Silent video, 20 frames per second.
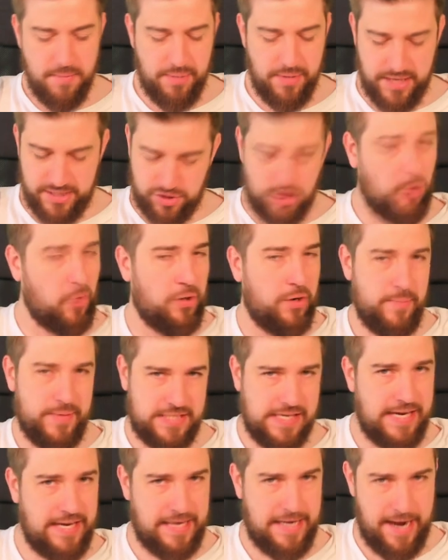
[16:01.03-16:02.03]
but he's not going to be
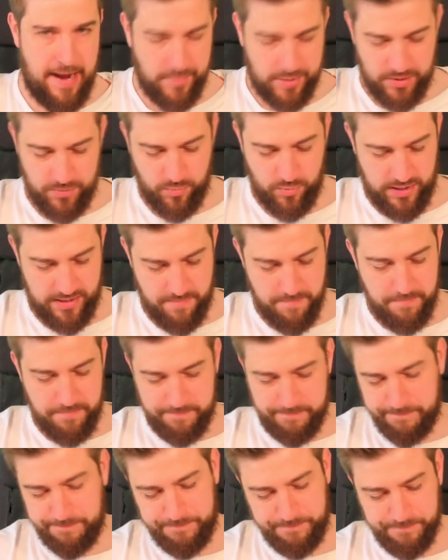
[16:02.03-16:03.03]
taking Abaddon with him.
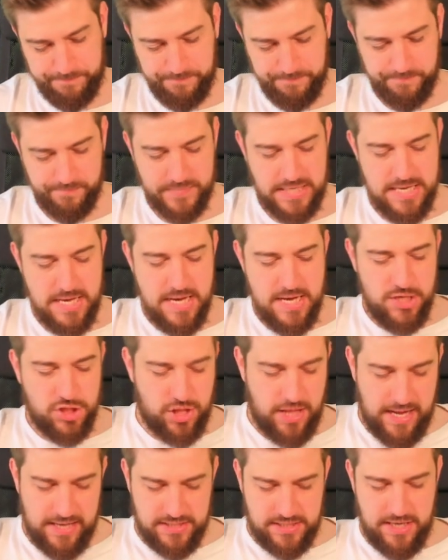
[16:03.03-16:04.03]
So
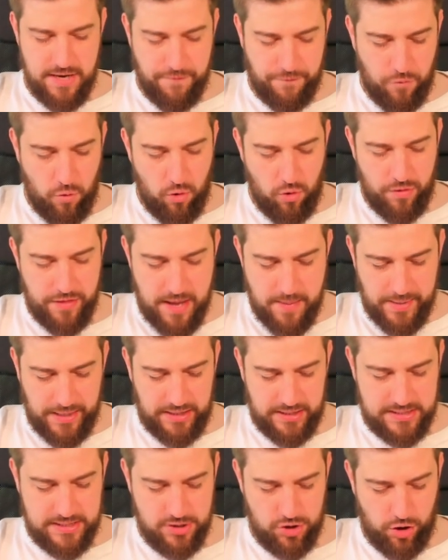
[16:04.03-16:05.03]
that's it for the
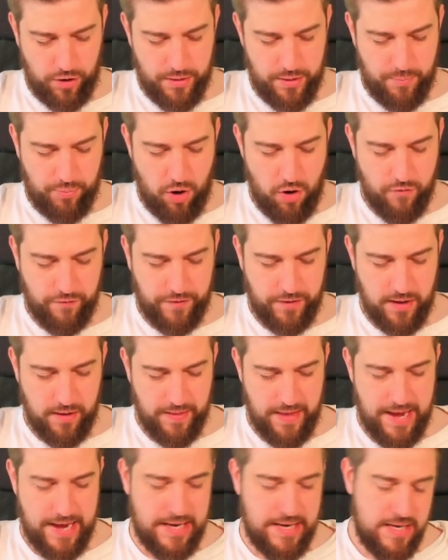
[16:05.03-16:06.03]
abilities on the profile
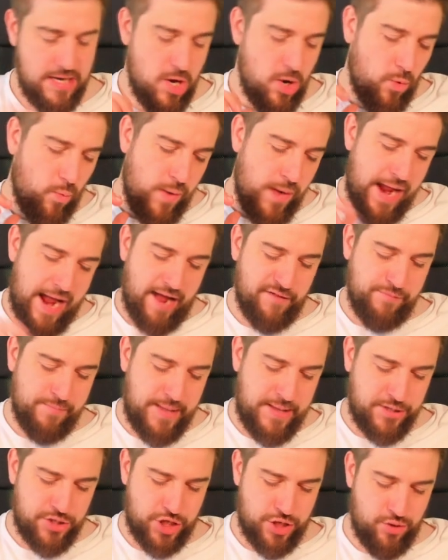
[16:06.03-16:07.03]
there. We have
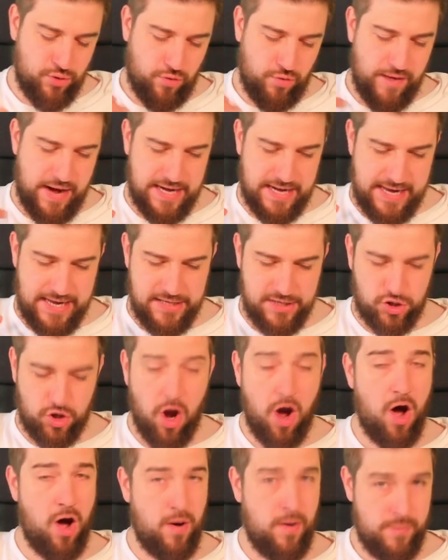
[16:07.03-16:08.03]
mentioned already he's
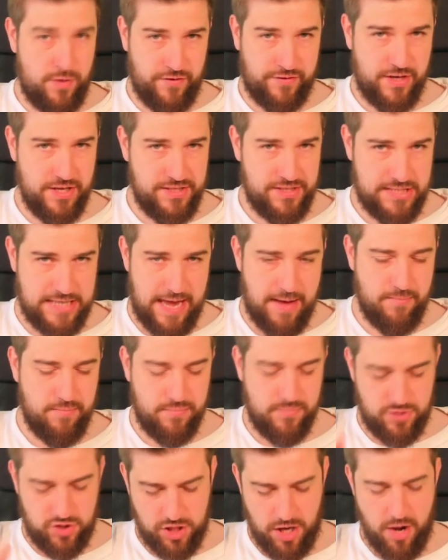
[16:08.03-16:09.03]
got Armor of
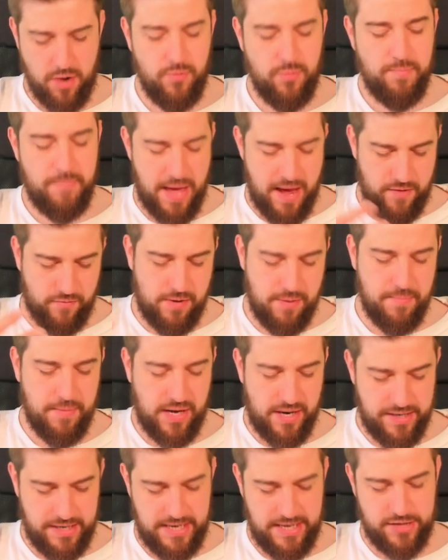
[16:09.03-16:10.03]
Contempt, so bear in
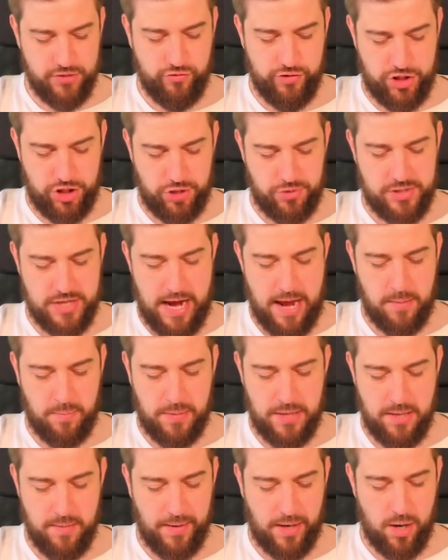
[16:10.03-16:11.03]
mind he is reducing
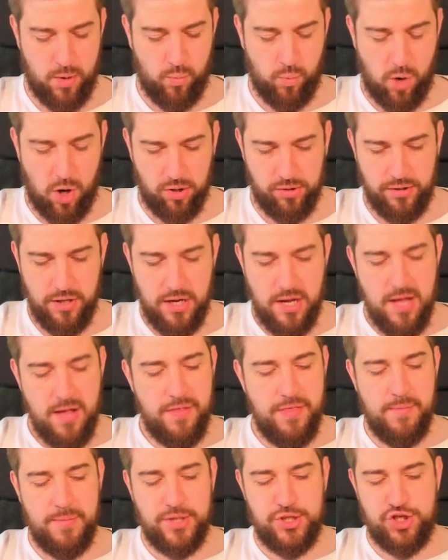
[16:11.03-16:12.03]
AP by 1.
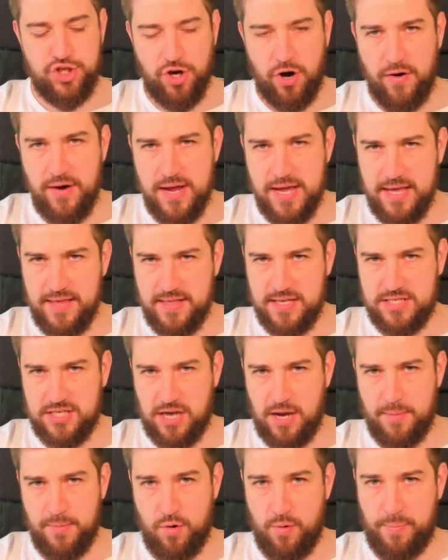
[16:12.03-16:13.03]
The majority of the
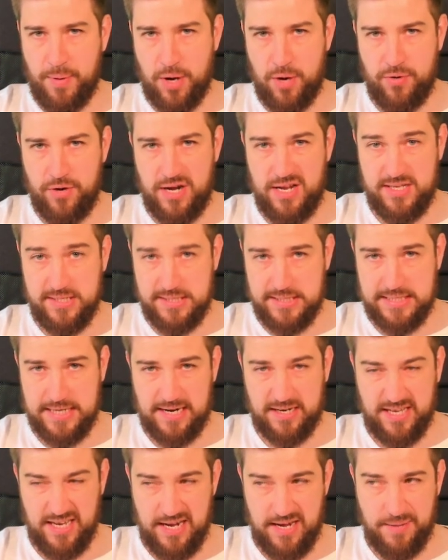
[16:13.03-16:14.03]
time your opponent is
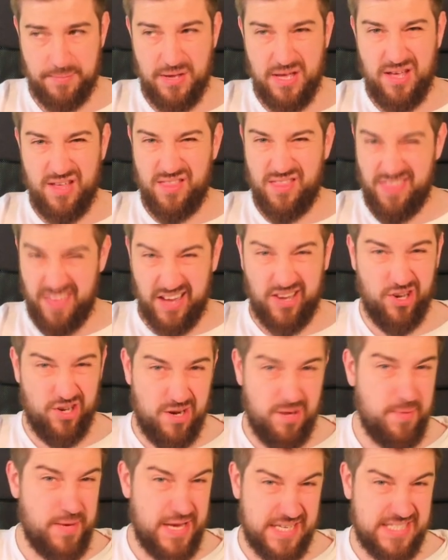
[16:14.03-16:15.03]
attacking him, they're
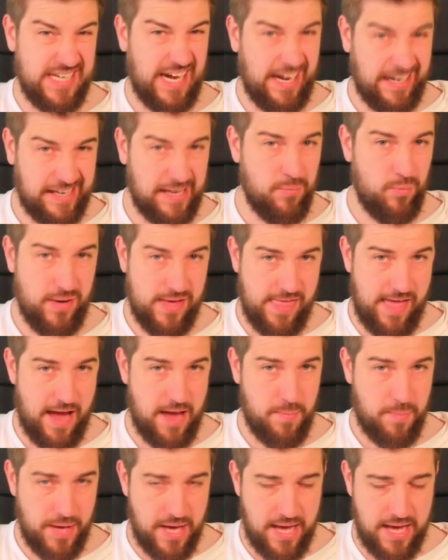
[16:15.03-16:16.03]
going to be attacking with
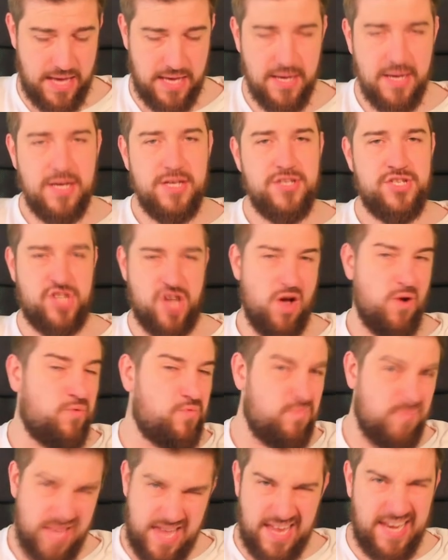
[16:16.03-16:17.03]
AP, so
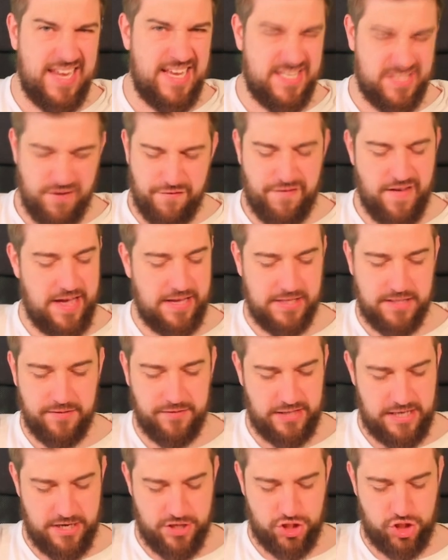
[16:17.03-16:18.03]
it is
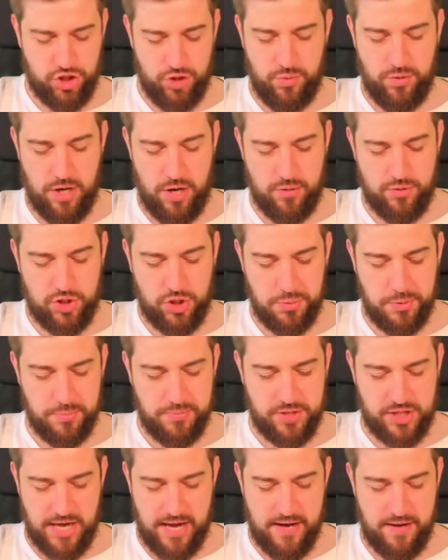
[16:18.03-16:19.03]
effectively a pseudo
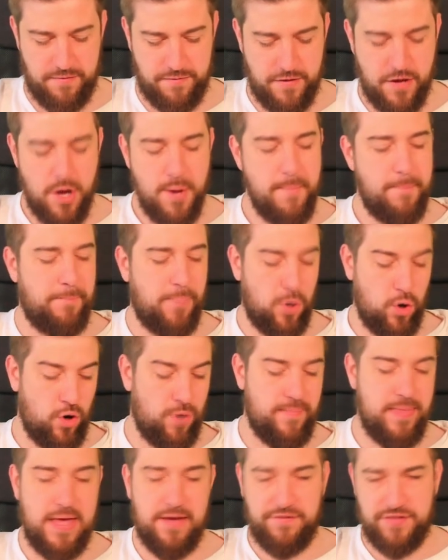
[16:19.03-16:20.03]
2-up save.
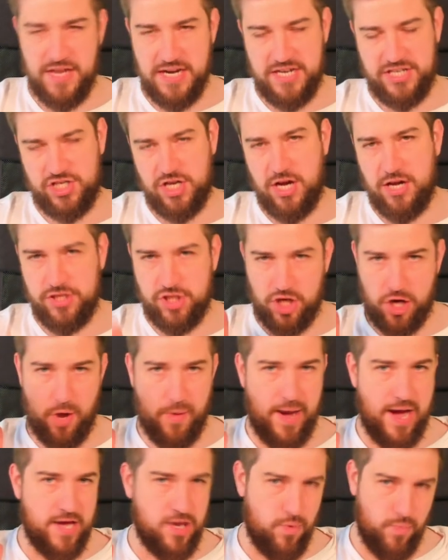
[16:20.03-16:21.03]
But if they decide to
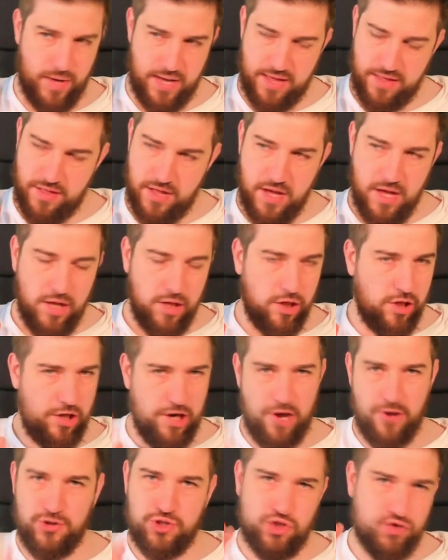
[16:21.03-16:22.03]
go at you with
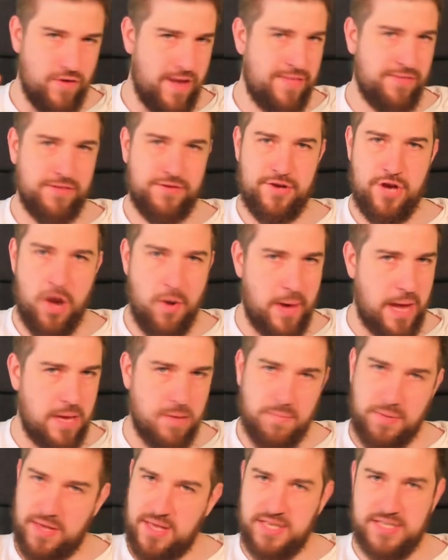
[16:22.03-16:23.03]
low strength, no
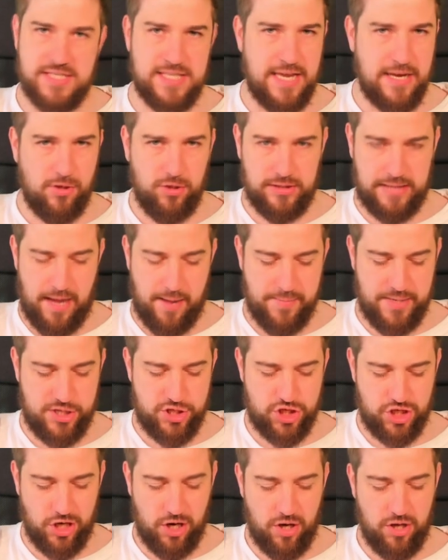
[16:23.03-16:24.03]
AP, single damage
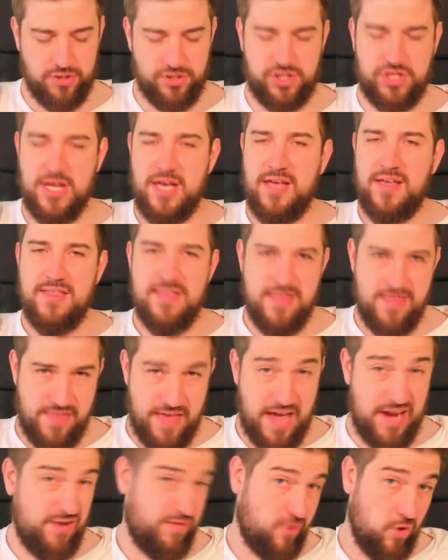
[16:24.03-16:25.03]
shots,
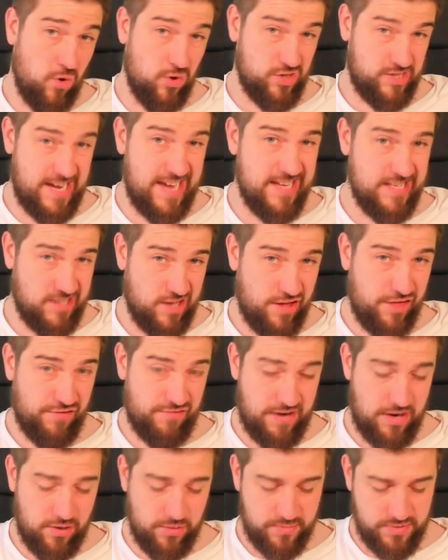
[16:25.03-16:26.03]
then of course it is a
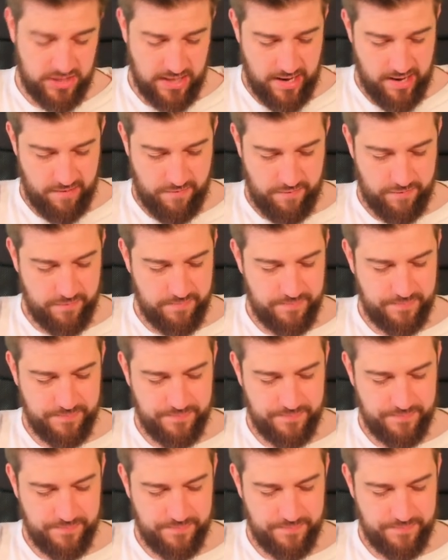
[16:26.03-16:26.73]
3-up save.